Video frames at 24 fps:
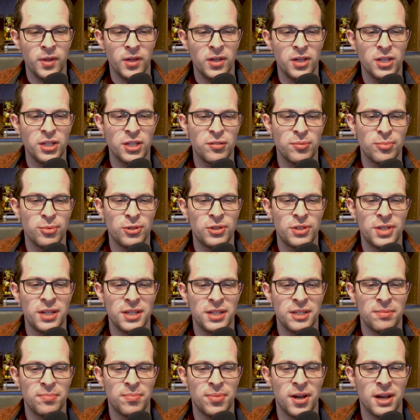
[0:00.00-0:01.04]
Customers
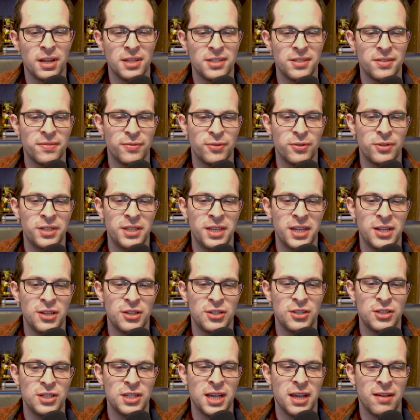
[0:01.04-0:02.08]
tested positive for
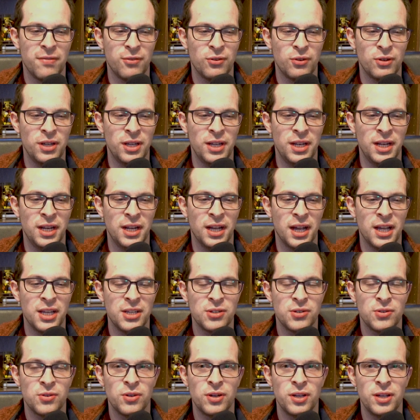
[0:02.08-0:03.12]
THC after eating
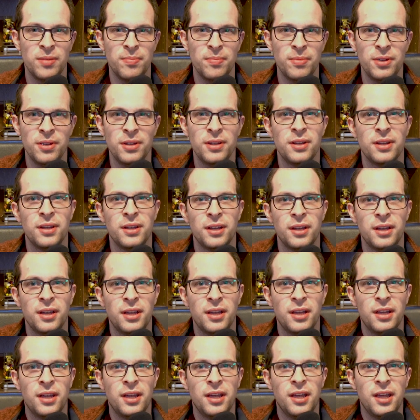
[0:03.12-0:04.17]
ice cream.
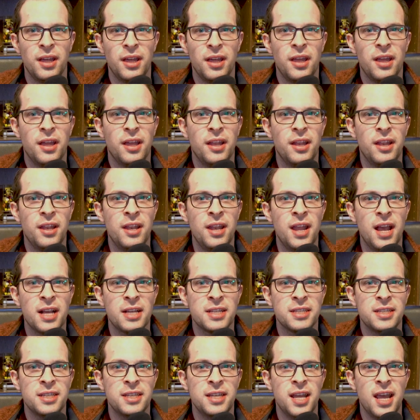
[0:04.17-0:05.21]

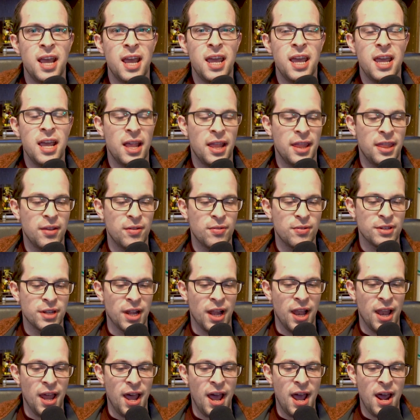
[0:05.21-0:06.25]
Next day, there was
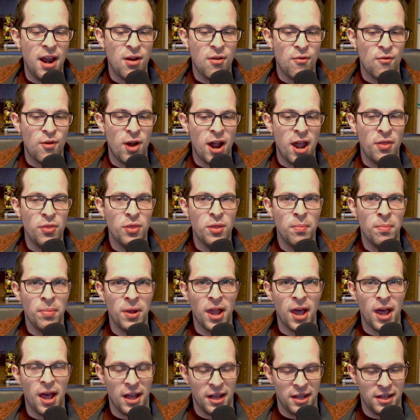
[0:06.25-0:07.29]
a line around the
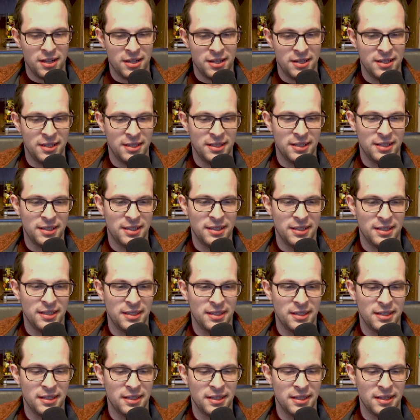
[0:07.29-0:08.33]
block.
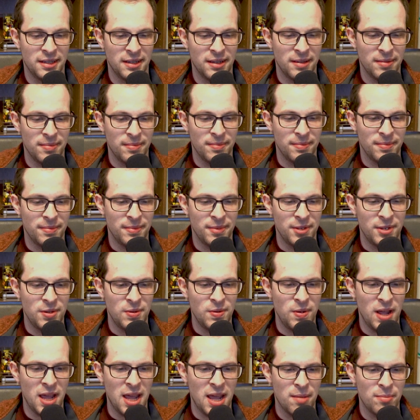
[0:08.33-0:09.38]

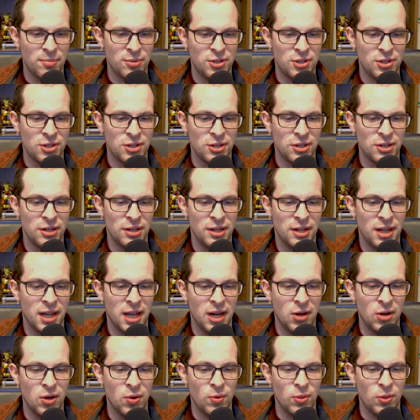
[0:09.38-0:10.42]
New Hampshire.
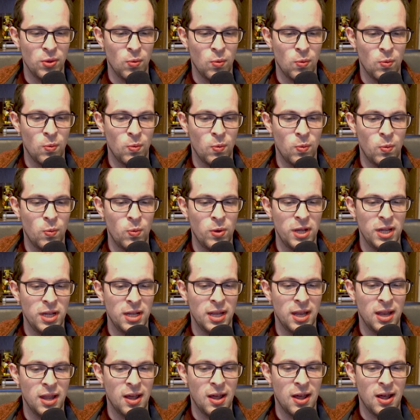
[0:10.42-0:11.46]
I don't know what the
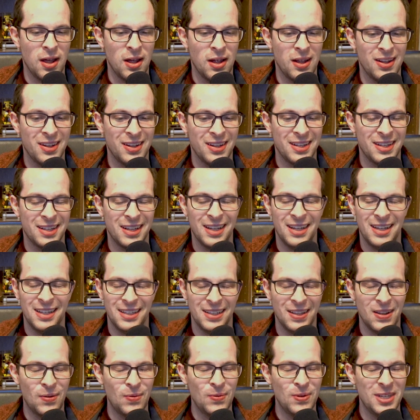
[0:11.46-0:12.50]
weed
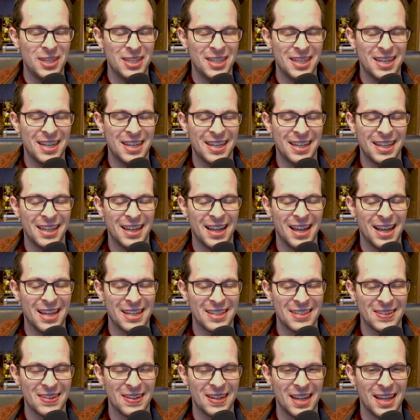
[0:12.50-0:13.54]

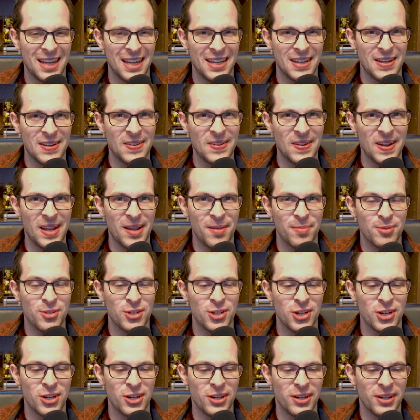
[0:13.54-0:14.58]
laws are like in New
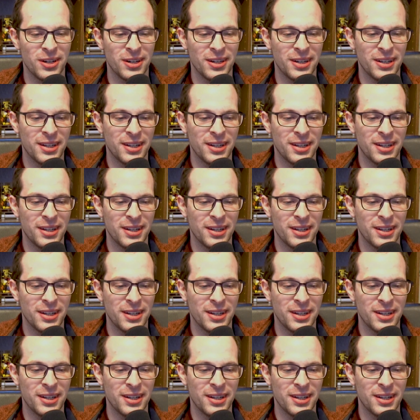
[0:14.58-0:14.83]
Hampshire.